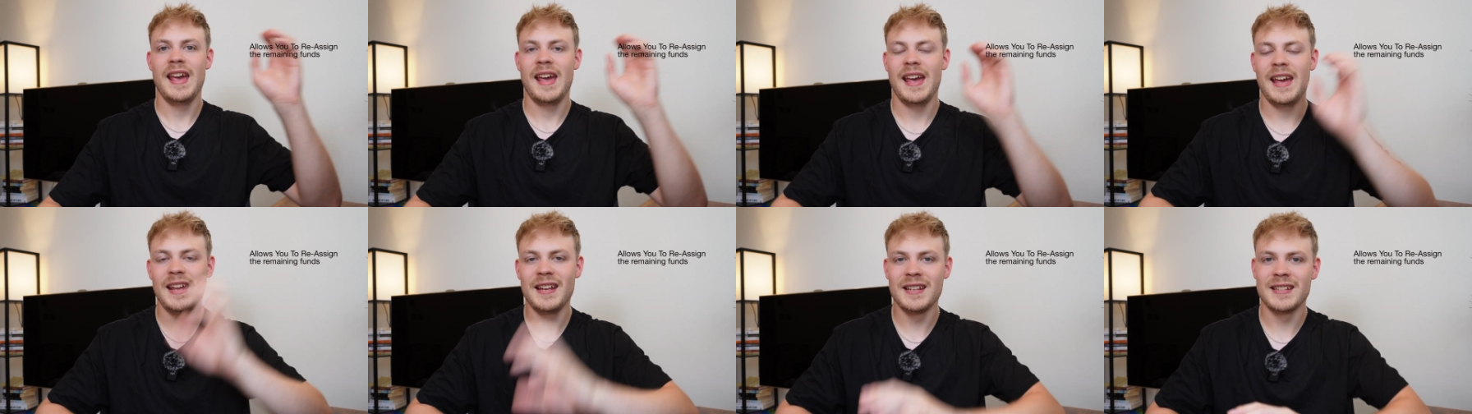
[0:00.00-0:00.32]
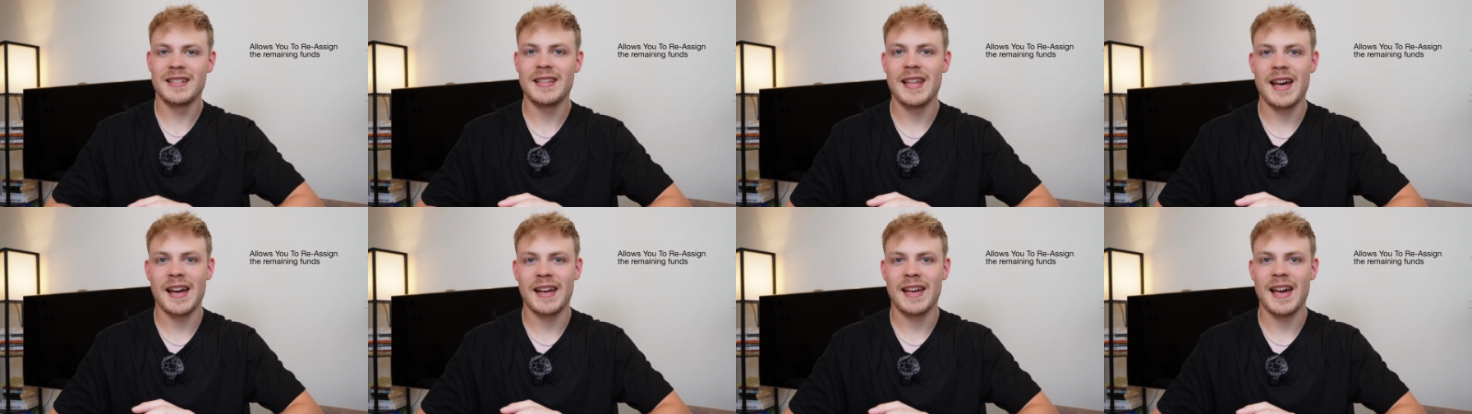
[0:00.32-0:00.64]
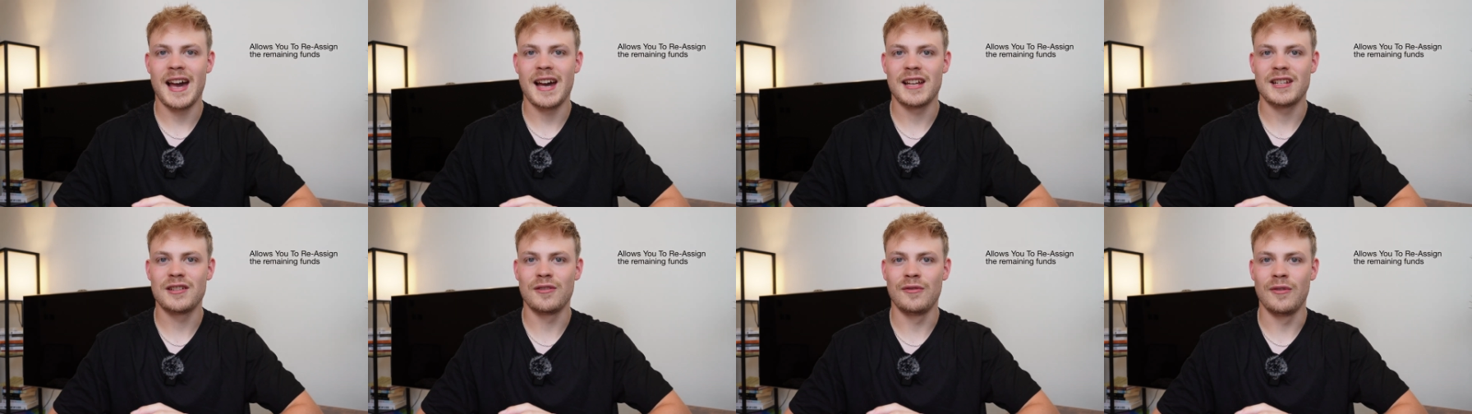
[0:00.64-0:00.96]
into that
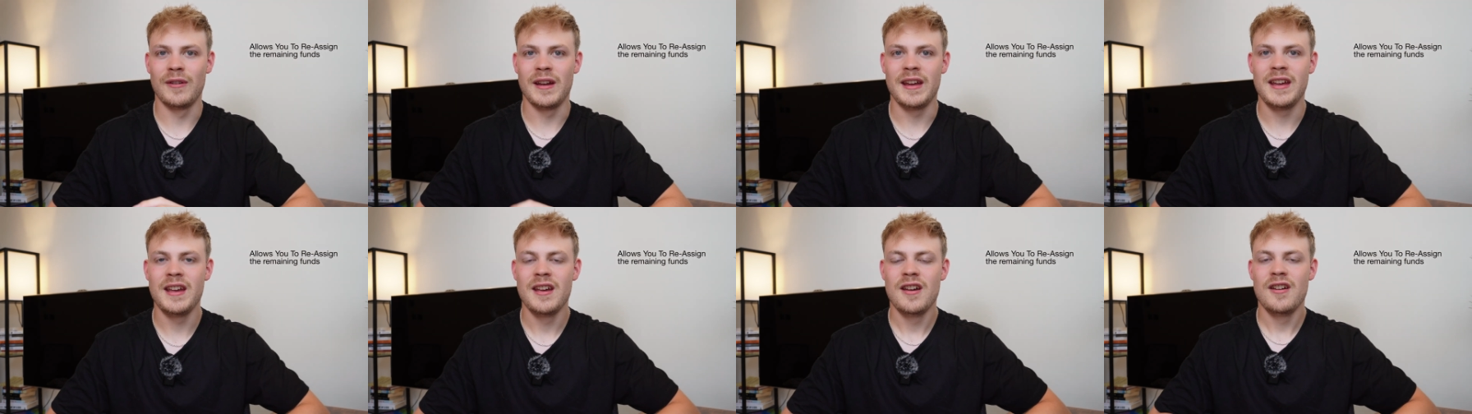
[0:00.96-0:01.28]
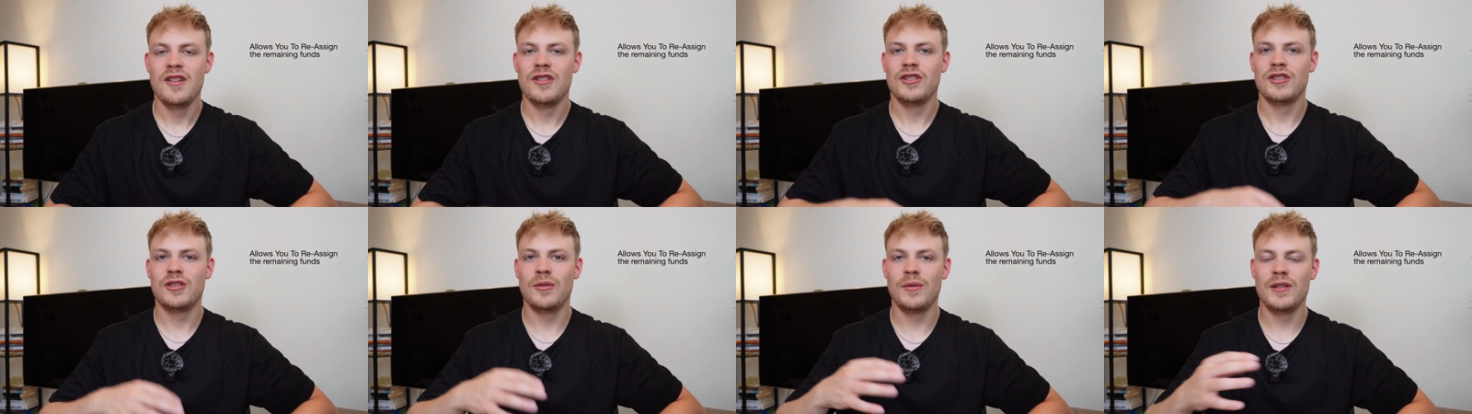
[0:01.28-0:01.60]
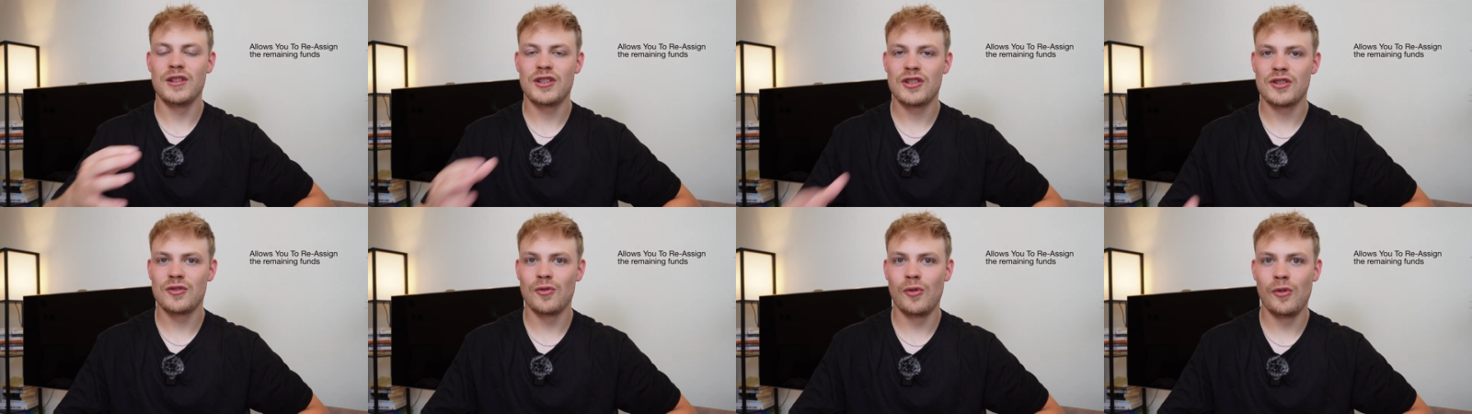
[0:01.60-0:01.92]
category to
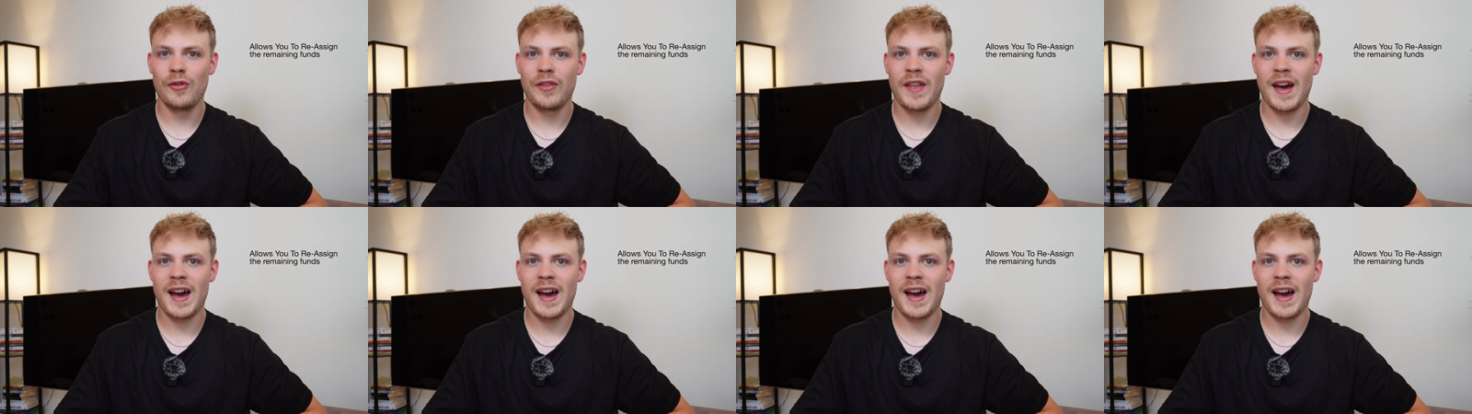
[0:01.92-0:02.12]
ensure